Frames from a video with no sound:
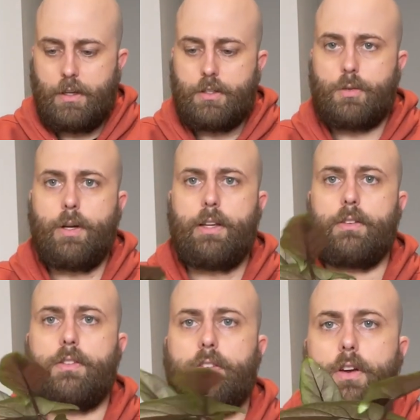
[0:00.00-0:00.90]

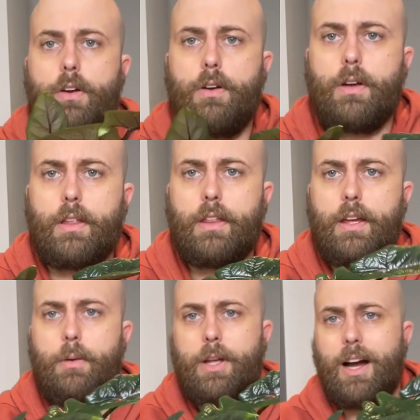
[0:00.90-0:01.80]
Sweet, so
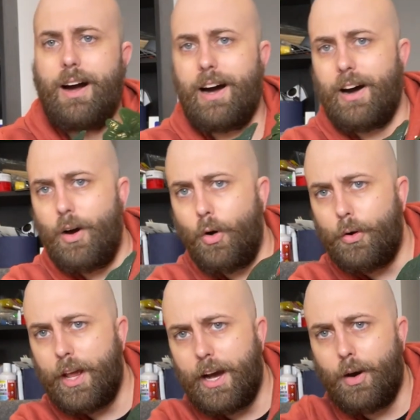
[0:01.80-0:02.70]
there we are
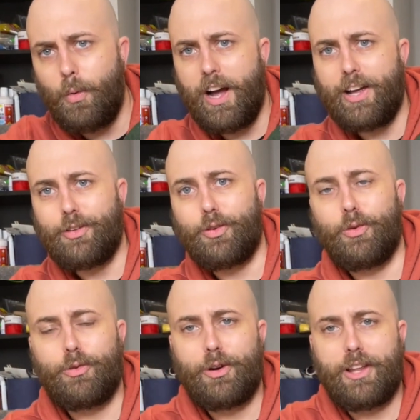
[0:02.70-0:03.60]
on our way to
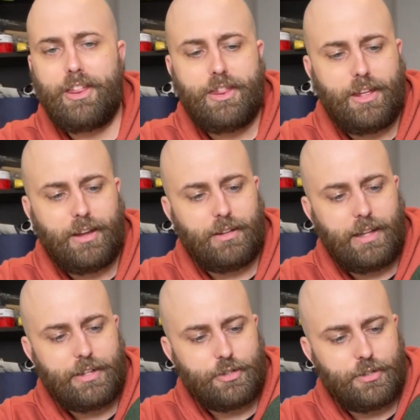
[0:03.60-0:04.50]
a very thick,
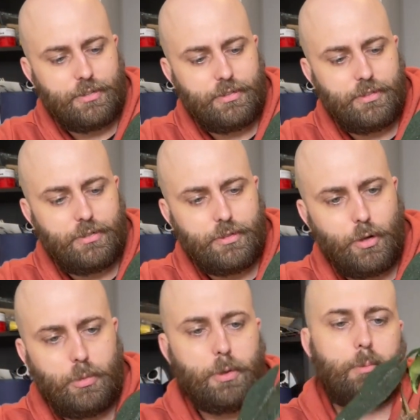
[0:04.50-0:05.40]
luscious
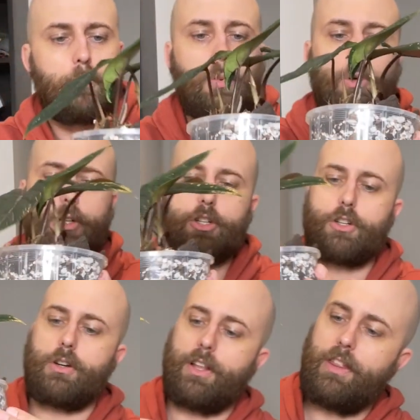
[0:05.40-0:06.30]
scalprum
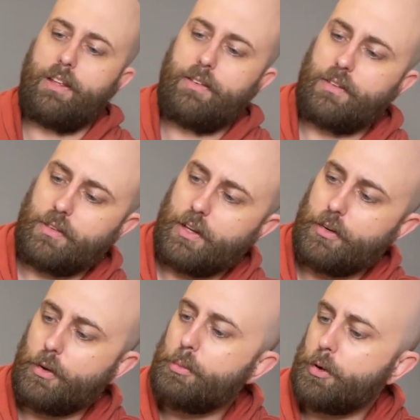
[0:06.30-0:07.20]
bush. I think this is going to
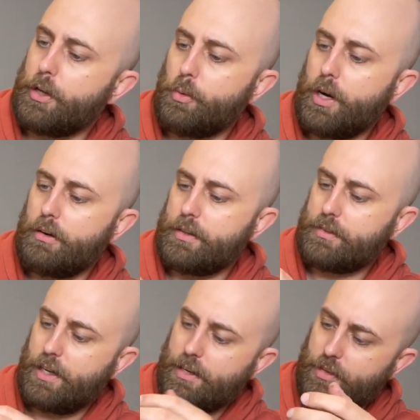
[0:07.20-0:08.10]
do pretty well. It's
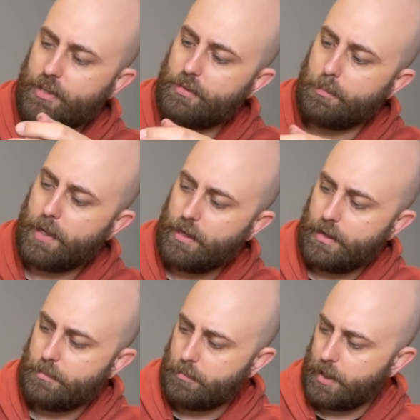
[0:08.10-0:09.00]
kind of an
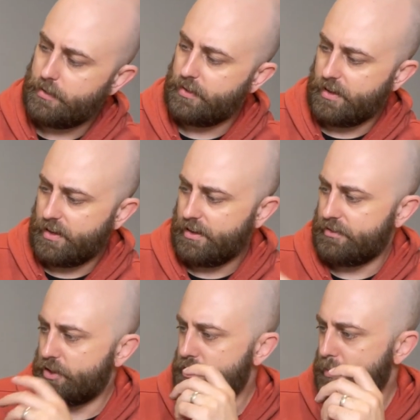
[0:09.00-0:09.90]
intermediate mix here.
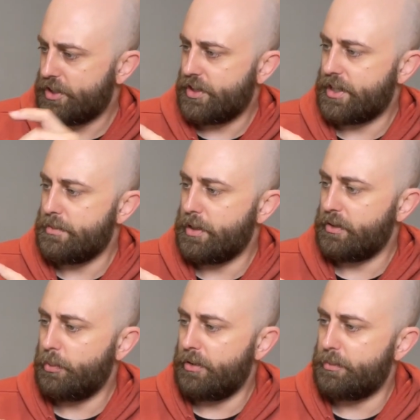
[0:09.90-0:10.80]
I've used my chunky
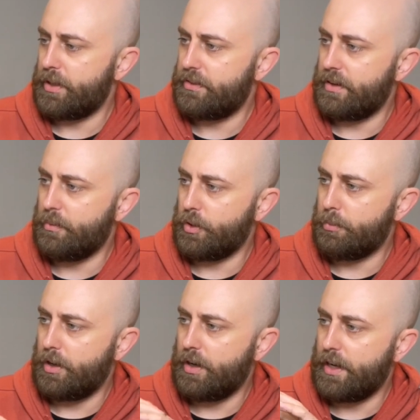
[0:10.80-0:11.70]
mix, but I've mixed it in with
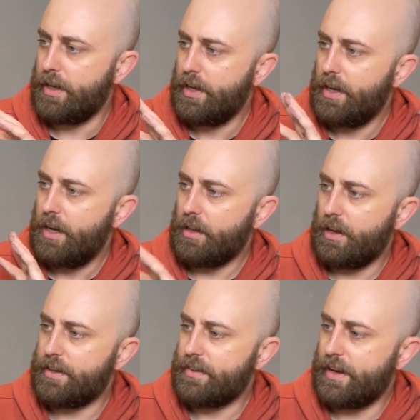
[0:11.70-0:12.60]
my
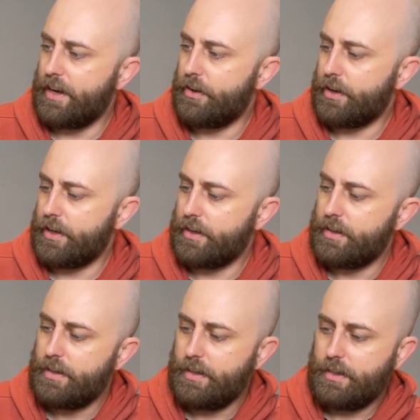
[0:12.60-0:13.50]
lighter
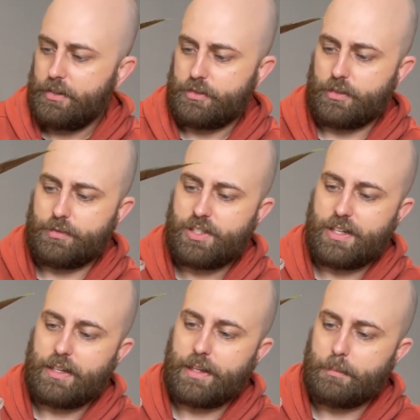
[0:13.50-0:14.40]
area sort of
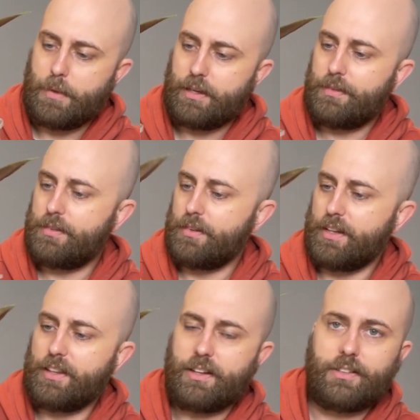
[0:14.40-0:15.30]
seedling mix.
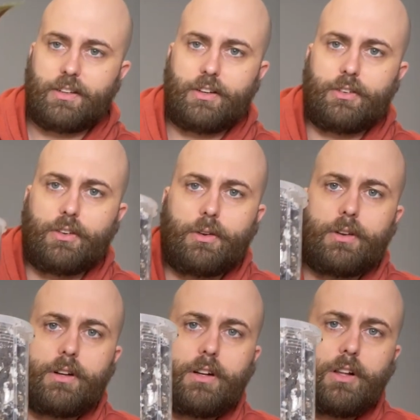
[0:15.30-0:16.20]
I think it's going to do
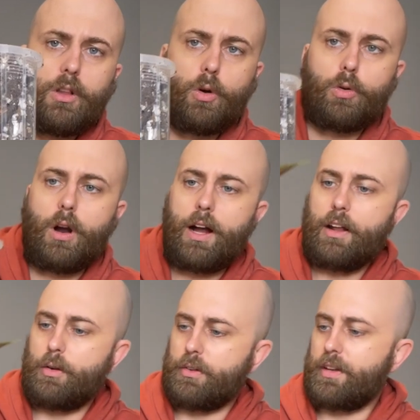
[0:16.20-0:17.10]
all right.
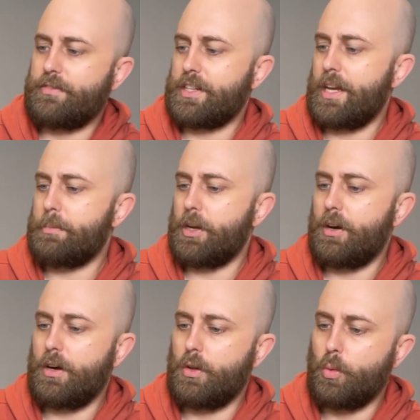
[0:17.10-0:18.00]
I'll just have to keep an
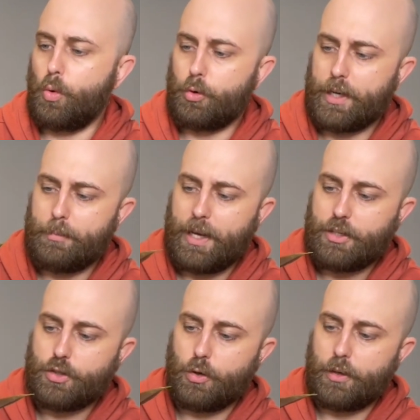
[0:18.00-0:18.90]
eye on the watering and
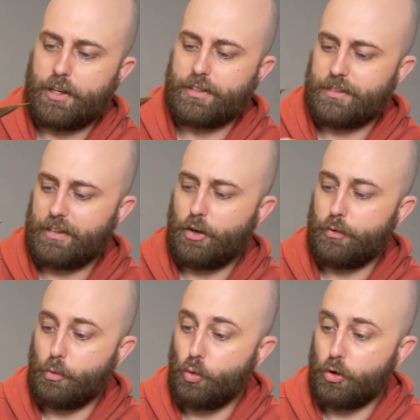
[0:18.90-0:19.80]
make sure that it doesn't get
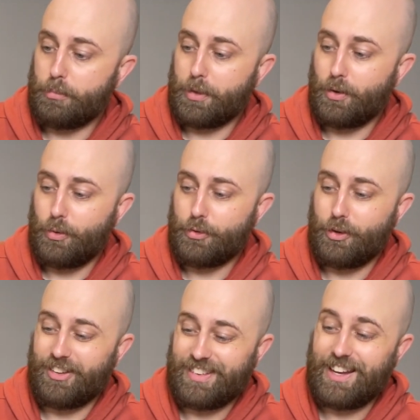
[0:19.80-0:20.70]
overwatered, but it also
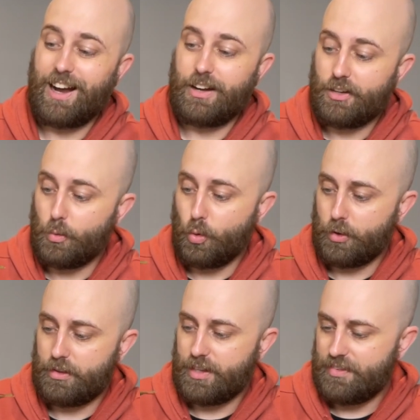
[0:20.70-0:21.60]
doesn't get
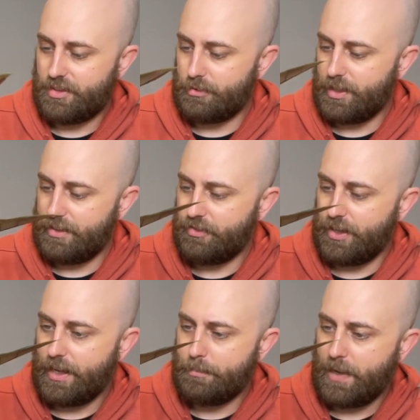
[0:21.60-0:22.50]
underwatered. You have to really
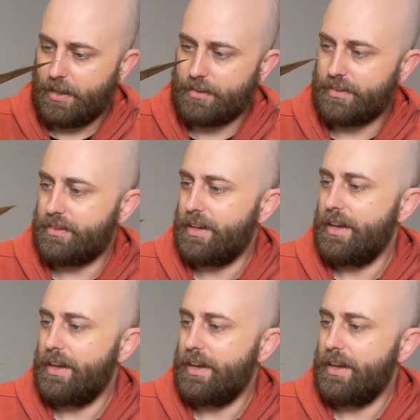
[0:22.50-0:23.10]
find that balance.